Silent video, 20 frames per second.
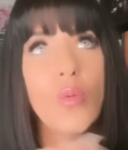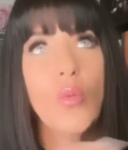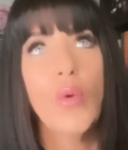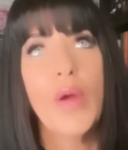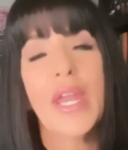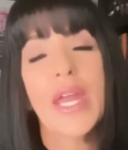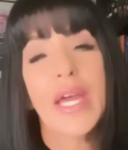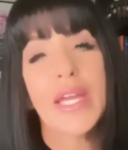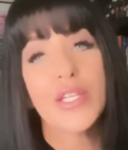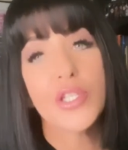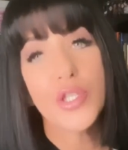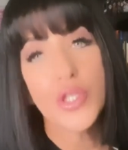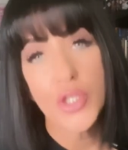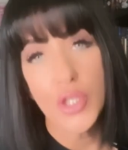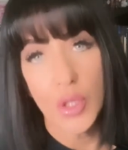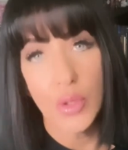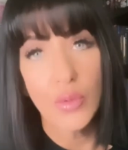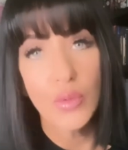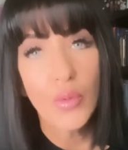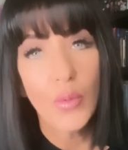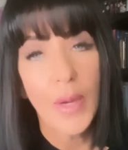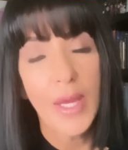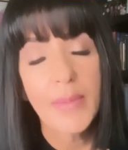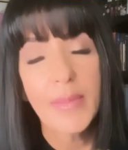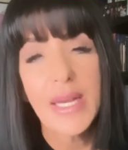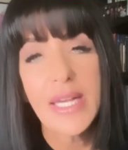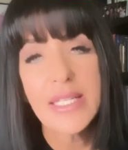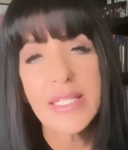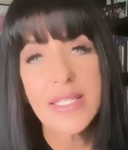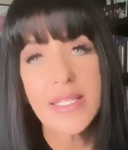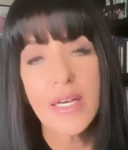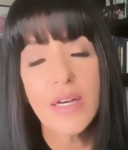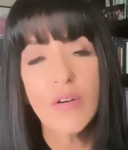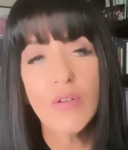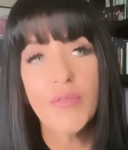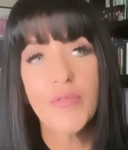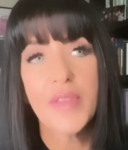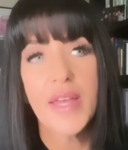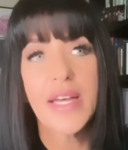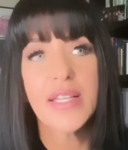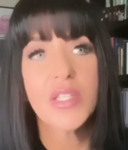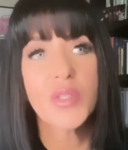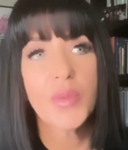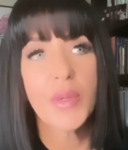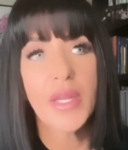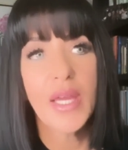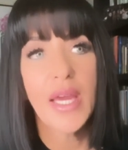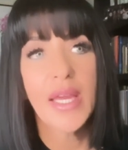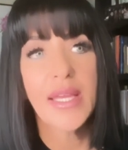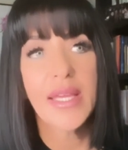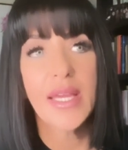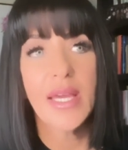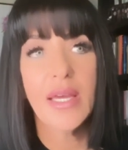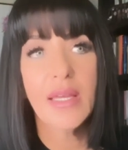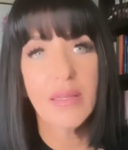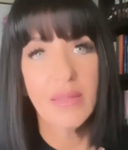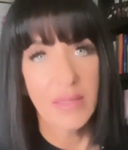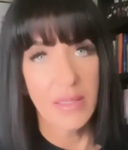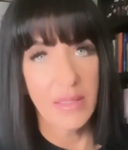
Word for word: when I don't weigh myself, that's when I get